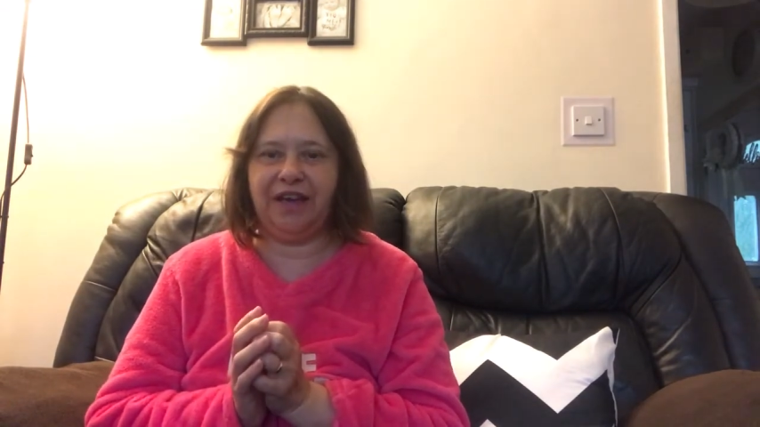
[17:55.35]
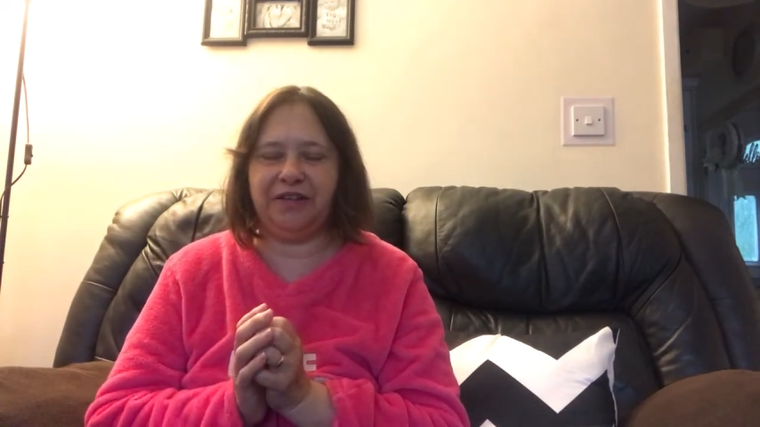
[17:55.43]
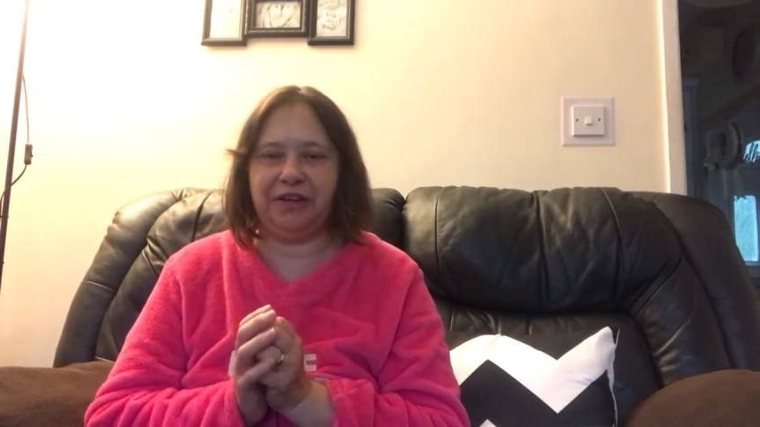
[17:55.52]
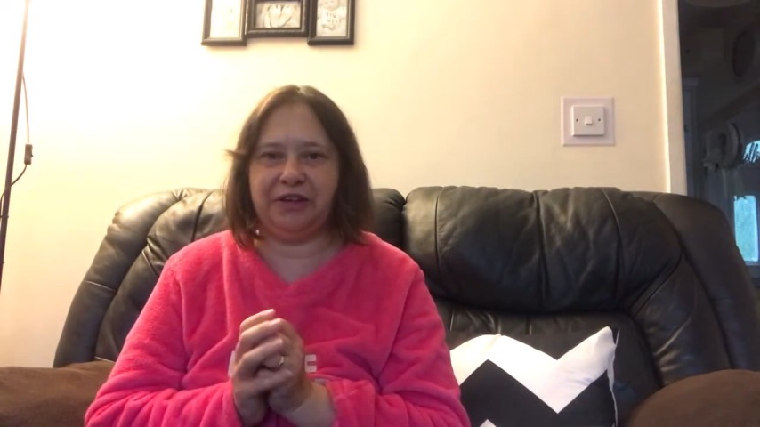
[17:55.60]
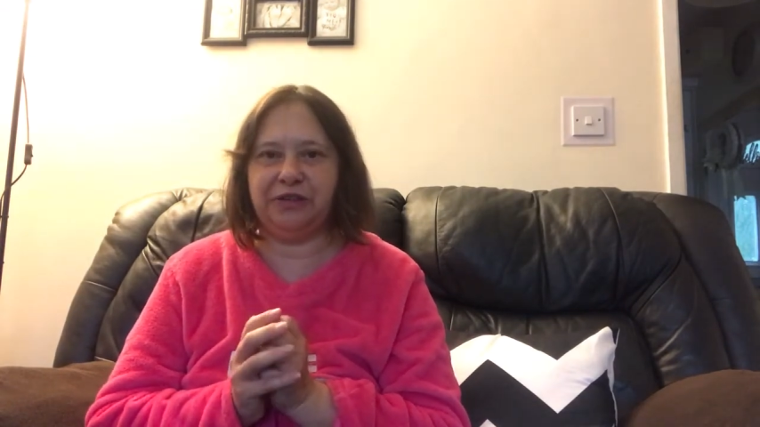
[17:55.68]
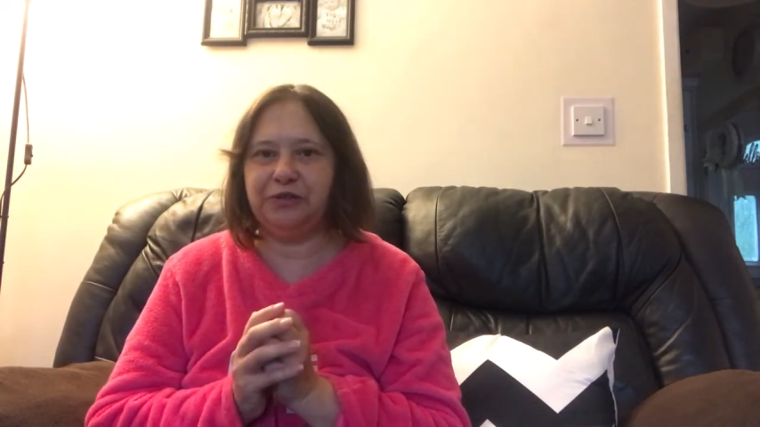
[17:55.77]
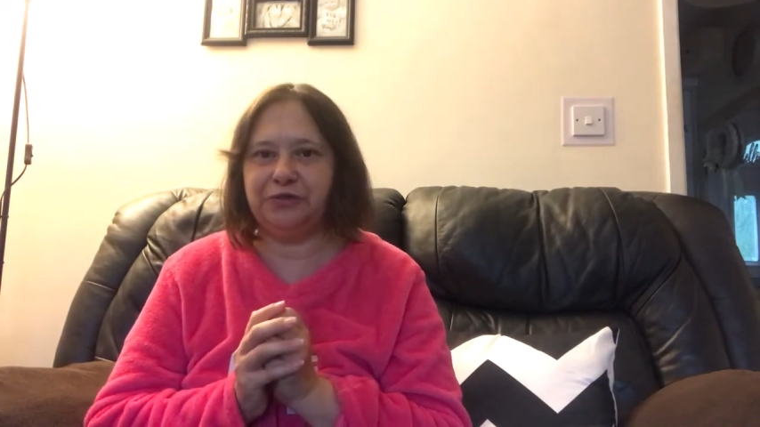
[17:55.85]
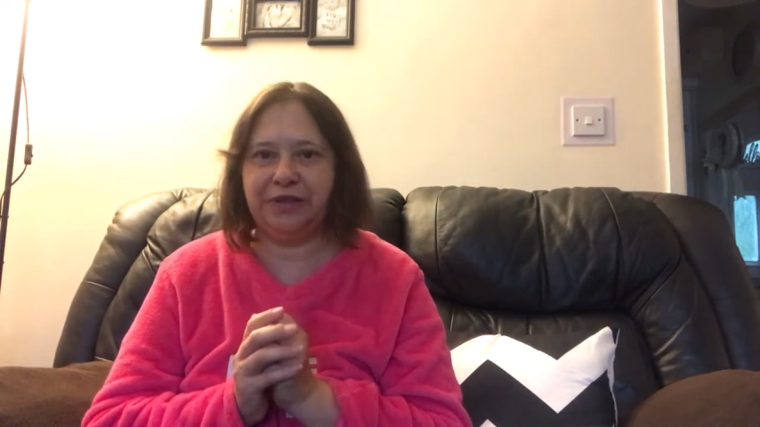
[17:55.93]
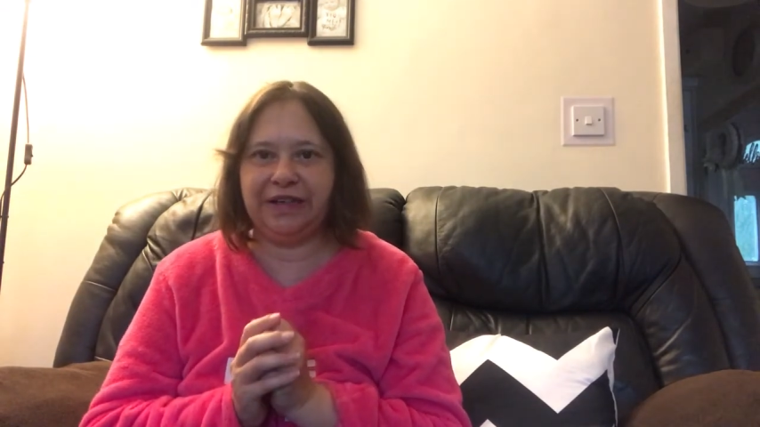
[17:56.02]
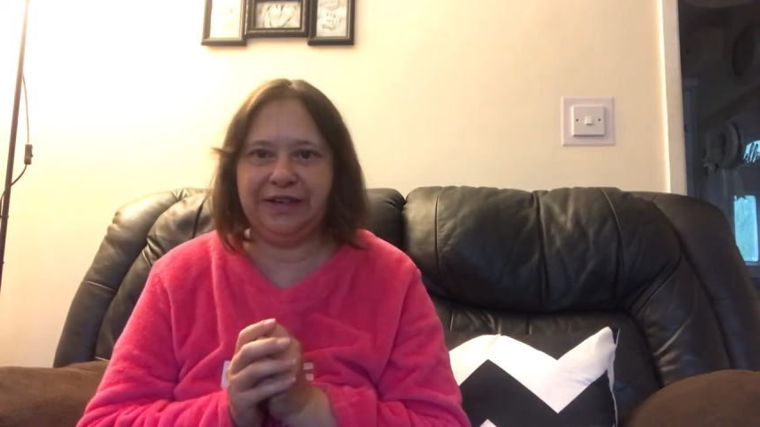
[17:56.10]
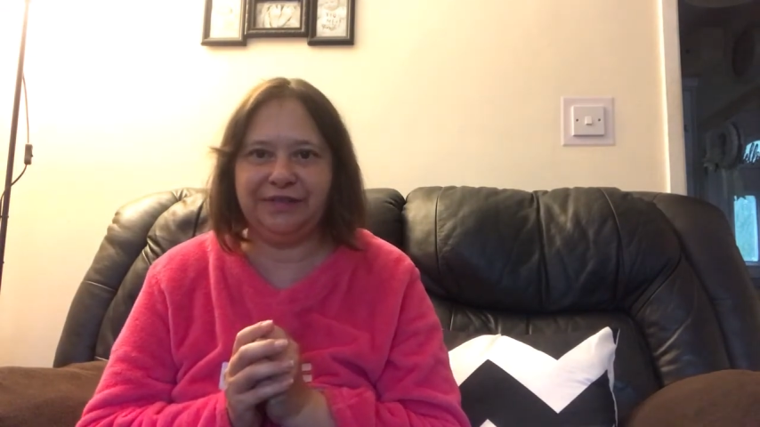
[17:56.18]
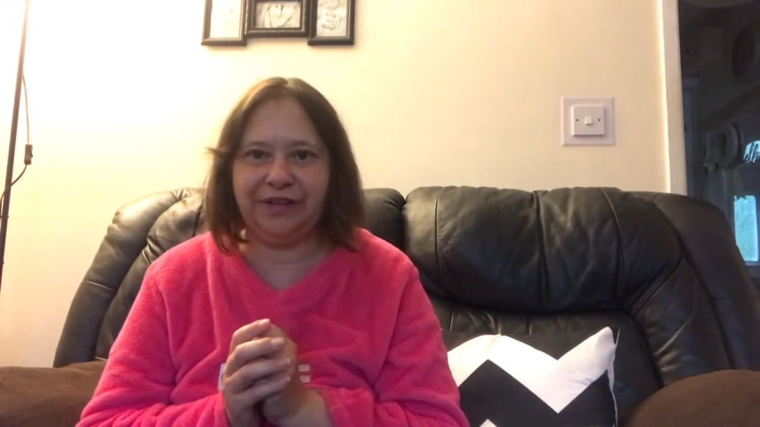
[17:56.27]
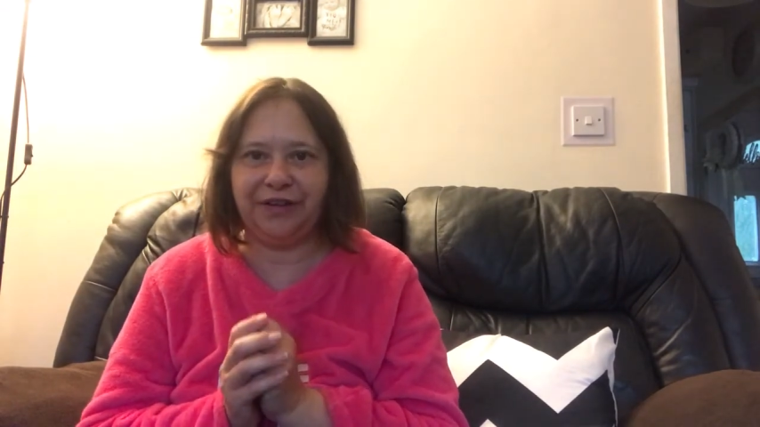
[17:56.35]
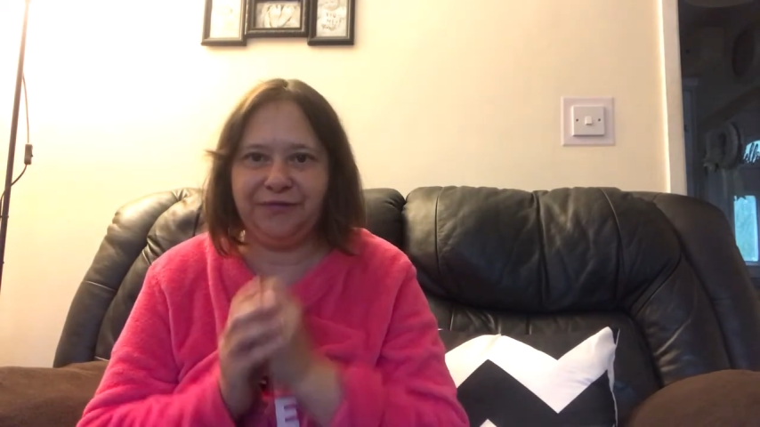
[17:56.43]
and I looked really rough,